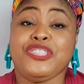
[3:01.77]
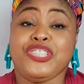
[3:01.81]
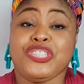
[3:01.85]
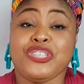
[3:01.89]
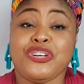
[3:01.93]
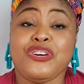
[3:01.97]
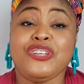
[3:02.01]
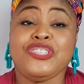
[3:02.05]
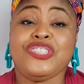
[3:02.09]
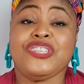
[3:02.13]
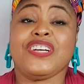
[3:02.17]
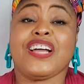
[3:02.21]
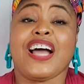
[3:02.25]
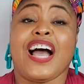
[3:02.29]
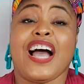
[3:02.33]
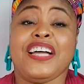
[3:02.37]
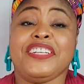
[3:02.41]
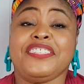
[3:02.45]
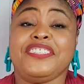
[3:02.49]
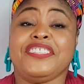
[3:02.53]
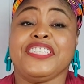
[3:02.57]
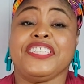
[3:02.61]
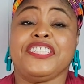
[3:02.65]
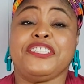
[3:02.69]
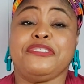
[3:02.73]
showed you
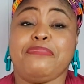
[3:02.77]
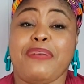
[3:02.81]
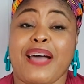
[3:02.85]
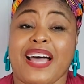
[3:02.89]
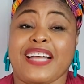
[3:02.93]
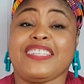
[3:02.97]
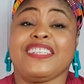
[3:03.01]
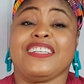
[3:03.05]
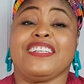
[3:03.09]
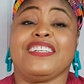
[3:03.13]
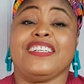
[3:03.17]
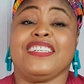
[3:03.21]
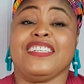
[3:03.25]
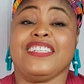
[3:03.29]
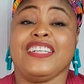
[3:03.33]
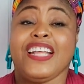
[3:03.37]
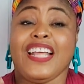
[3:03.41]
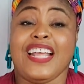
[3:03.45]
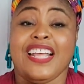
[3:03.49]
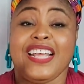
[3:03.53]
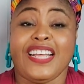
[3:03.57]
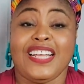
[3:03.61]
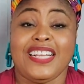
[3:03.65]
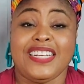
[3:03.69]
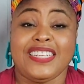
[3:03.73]
guys this pattern
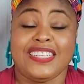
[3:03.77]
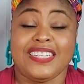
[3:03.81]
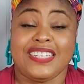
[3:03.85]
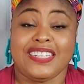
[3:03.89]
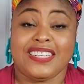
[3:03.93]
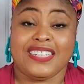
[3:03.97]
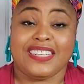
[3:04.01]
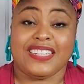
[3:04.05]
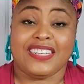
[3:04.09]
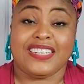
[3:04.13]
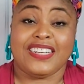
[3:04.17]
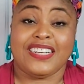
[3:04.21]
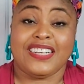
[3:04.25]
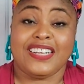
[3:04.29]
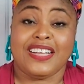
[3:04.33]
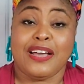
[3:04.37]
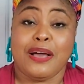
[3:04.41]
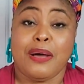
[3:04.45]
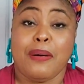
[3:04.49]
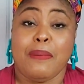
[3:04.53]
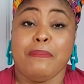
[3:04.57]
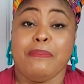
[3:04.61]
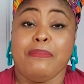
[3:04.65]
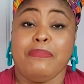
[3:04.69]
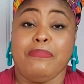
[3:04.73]
in
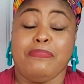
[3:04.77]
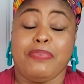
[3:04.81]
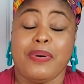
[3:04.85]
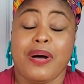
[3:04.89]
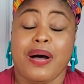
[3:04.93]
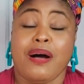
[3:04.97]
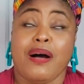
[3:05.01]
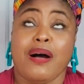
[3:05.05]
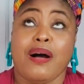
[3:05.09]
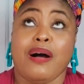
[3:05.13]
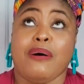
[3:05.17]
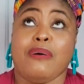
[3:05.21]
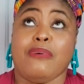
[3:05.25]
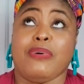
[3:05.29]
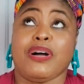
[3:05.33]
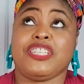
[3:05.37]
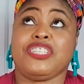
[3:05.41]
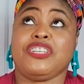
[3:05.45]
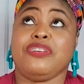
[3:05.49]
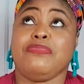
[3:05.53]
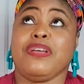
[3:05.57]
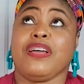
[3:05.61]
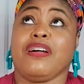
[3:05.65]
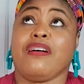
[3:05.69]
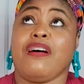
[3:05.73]

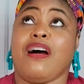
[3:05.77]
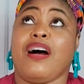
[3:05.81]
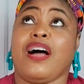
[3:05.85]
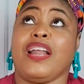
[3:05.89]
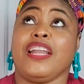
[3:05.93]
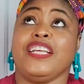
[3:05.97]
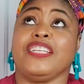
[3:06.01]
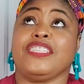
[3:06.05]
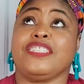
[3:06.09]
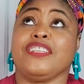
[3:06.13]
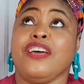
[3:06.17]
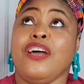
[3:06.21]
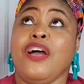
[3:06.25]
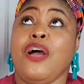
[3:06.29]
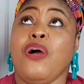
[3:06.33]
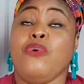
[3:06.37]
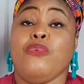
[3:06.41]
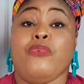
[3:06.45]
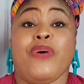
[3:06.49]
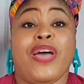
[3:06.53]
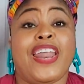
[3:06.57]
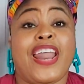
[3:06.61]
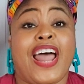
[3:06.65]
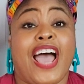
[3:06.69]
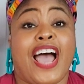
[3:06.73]
what you may call it
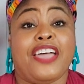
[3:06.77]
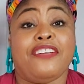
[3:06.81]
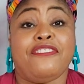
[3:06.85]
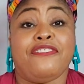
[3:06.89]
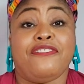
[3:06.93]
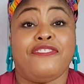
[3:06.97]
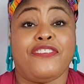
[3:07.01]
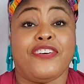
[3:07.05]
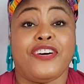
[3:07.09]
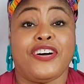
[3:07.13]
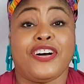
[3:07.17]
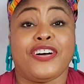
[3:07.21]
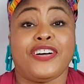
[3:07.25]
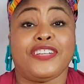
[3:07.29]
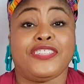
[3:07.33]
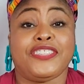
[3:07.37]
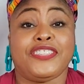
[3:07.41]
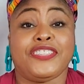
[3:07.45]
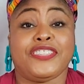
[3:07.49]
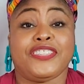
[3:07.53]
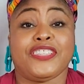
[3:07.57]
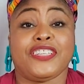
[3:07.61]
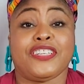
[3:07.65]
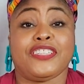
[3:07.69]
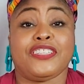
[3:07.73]
when I
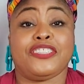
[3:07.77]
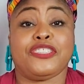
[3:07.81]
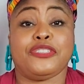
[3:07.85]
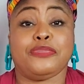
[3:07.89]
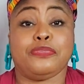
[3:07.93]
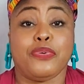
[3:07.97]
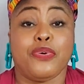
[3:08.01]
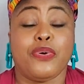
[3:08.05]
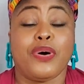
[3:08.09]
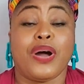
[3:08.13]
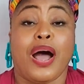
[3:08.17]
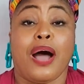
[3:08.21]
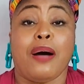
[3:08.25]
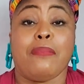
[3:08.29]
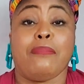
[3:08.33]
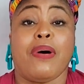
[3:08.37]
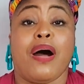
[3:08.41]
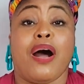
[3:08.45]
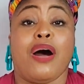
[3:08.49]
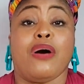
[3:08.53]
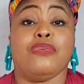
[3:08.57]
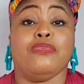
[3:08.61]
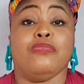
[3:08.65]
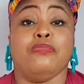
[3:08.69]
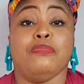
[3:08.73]
first spoke
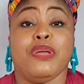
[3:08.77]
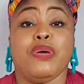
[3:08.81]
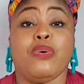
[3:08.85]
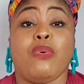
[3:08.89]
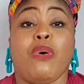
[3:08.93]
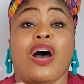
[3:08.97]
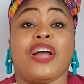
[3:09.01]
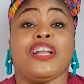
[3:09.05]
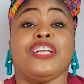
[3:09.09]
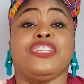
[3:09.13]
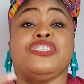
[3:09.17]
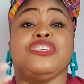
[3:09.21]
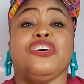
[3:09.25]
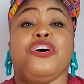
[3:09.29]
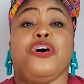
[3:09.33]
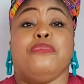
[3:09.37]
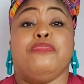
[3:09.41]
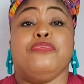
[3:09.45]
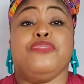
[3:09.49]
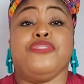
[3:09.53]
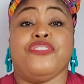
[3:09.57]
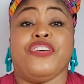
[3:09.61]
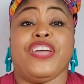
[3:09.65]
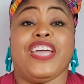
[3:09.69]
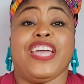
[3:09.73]
about me wanted to
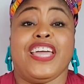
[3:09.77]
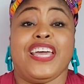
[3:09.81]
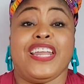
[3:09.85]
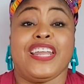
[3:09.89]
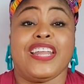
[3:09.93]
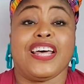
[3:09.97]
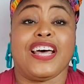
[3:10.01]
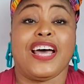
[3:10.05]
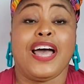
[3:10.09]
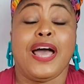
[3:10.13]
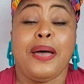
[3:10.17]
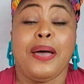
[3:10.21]
upgrade